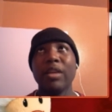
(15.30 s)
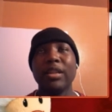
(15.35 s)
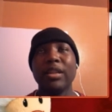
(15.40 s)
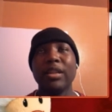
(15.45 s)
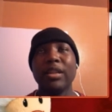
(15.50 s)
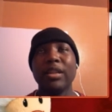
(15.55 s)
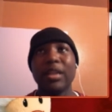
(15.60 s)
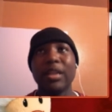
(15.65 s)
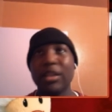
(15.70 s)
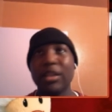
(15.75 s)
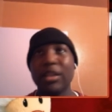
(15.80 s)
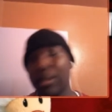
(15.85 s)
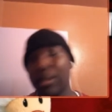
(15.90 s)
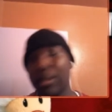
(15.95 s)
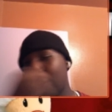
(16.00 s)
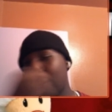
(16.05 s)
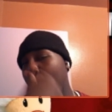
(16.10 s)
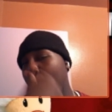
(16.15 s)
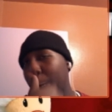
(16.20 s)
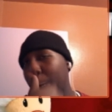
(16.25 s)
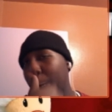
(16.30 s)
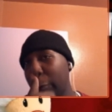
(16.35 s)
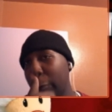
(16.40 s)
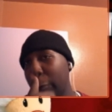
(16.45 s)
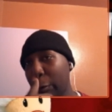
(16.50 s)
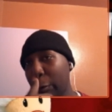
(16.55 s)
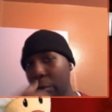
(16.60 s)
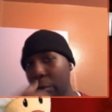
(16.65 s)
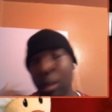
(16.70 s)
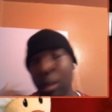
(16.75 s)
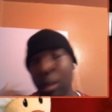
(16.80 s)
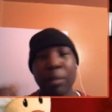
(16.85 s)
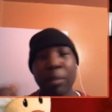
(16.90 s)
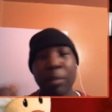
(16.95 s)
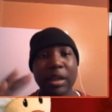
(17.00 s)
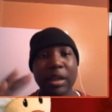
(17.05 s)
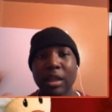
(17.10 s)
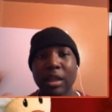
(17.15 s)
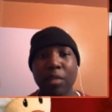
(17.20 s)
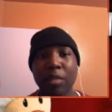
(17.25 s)
6 years ago, I believe. But
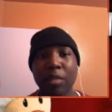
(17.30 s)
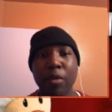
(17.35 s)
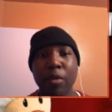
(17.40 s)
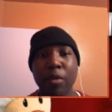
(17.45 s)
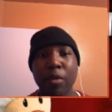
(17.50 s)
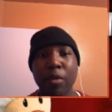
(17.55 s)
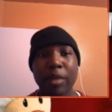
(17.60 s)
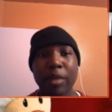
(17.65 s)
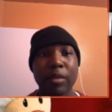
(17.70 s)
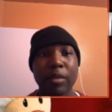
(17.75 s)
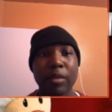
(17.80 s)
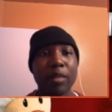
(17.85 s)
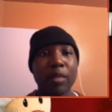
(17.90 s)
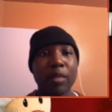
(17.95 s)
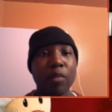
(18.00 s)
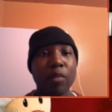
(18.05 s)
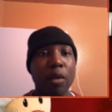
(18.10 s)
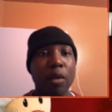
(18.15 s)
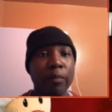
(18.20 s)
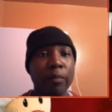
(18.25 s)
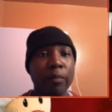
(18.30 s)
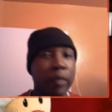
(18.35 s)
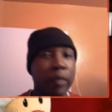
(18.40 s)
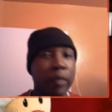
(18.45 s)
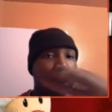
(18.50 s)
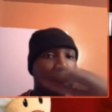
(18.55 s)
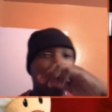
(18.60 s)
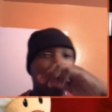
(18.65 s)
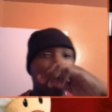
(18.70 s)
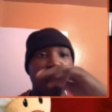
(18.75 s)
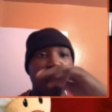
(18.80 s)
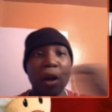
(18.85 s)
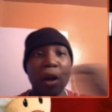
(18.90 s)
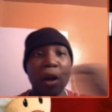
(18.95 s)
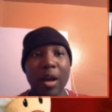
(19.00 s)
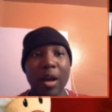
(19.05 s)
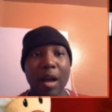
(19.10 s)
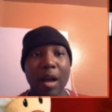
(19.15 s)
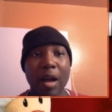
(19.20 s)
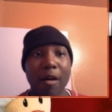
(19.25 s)
that's not the point. Well,
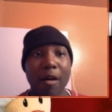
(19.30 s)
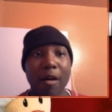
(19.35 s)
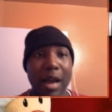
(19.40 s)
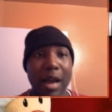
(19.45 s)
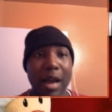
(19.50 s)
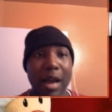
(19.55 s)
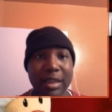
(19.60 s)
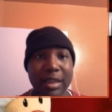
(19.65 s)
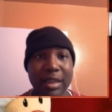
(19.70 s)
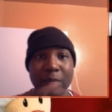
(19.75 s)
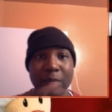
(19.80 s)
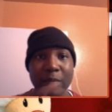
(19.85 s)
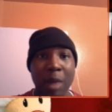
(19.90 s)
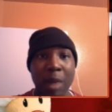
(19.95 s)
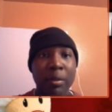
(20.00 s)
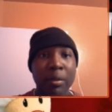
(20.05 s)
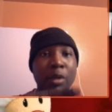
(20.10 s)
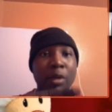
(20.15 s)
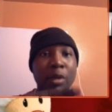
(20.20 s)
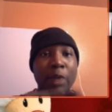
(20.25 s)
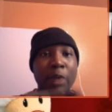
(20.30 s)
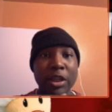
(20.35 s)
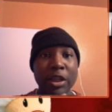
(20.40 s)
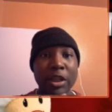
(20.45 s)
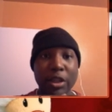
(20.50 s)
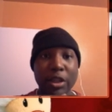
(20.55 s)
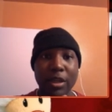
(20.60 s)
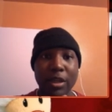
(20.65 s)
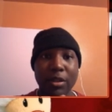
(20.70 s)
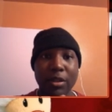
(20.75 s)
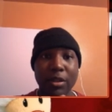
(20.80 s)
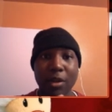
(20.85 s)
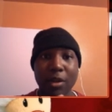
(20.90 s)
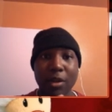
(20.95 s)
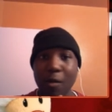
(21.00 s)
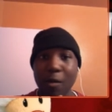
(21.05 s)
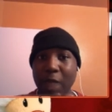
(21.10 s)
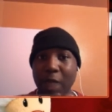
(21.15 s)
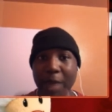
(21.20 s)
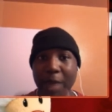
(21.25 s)
I see Mama Luigi,
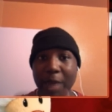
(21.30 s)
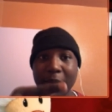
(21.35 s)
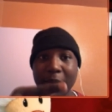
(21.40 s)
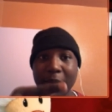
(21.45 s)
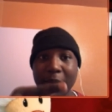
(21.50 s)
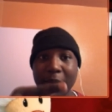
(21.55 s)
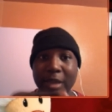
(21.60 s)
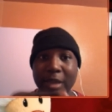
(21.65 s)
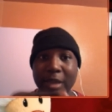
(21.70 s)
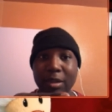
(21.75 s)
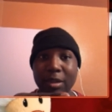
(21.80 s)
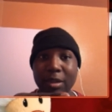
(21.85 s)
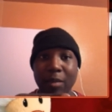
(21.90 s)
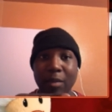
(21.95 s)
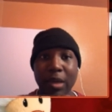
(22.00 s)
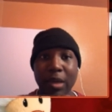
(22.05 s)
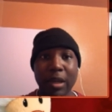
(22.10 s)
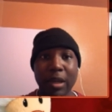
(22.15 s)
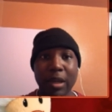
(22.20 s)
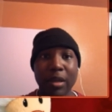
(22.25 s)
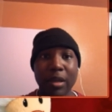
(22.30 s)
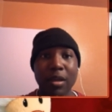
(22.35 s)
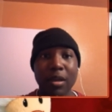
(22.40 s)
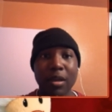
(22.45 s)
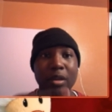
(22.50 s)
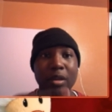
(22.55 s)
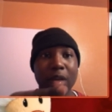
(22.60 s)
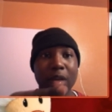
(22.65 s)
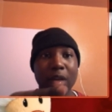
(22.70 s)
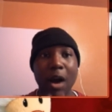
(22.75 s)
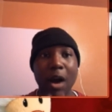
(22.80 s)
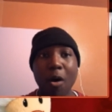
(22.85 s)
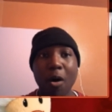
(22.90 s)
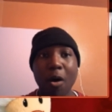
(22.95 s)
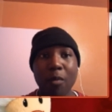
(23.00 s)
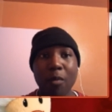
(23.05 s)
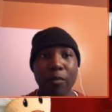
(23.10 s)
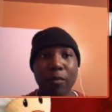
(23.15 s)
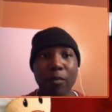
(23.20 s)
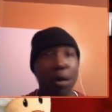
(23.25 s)
so maybe he's gonna be in it. So I
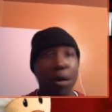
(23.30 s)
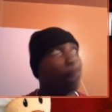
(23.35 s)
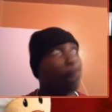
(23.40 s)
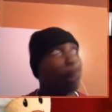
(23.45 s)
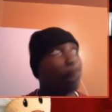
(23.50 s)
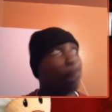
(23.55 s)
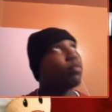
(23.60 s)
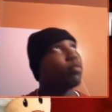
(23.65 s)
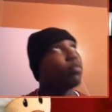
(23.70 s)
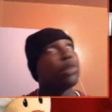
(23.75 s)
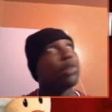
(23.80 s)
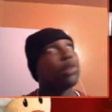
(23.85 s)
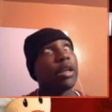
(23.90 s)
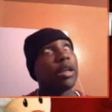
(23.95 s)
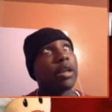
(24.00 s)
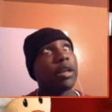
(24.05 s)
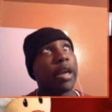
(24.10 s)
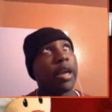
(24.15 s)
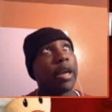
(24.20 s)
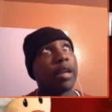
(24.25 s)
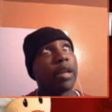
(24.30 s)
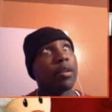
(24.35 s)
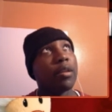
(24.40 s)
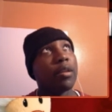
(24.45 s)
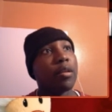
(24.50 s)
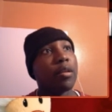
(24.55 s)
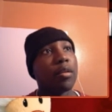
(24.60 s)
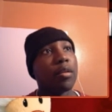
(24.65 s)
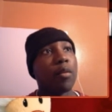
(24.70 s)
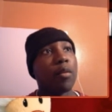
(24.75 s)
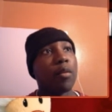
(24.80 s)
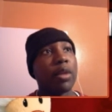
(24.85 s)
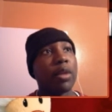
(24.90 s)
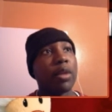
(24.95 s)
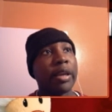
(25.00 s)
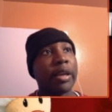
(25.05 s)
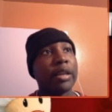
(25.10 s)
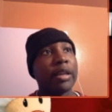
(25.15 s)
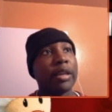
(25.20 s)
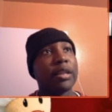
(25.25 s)
hope, well, then again, the one
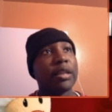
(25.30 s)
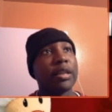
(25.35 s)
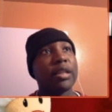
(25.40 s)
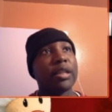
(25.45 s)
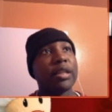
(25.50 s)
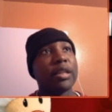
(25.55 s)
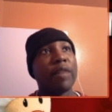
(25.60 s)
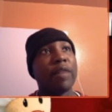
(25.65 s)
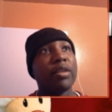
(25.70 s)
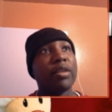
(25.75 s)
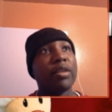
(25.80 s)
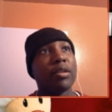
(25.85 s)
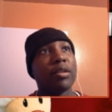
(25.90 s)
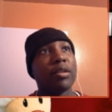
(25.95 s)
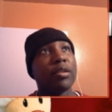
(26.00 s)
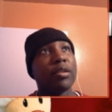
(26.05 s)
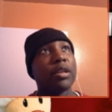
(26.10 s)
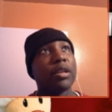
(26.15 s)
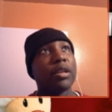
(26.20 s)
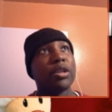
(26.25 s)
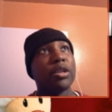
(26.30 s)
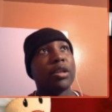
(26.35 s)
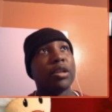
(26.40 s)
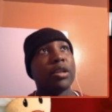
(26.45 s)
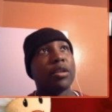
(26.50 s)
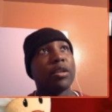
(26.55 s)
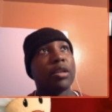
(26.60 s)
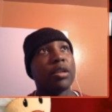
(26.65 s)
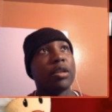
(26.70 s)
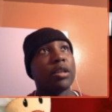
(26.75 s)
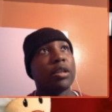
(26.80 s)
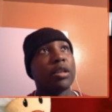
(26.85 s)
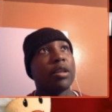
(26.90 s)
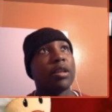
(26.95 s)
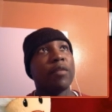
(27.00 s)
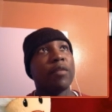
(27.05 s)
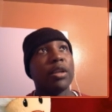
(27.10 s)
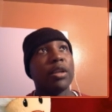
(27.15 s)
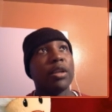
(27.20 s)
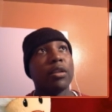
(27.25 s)
that he did 6 to
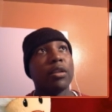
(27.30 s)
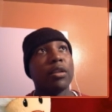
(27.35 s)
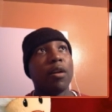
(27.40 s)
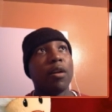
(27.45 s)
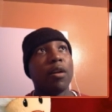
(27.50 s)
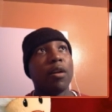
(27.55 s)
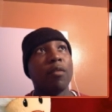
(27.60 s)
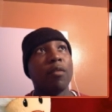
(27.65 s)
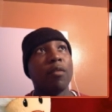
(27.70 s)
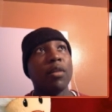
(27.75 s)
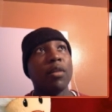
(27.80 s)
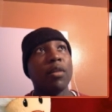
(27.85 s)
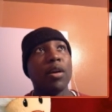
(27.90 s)
7 years ago,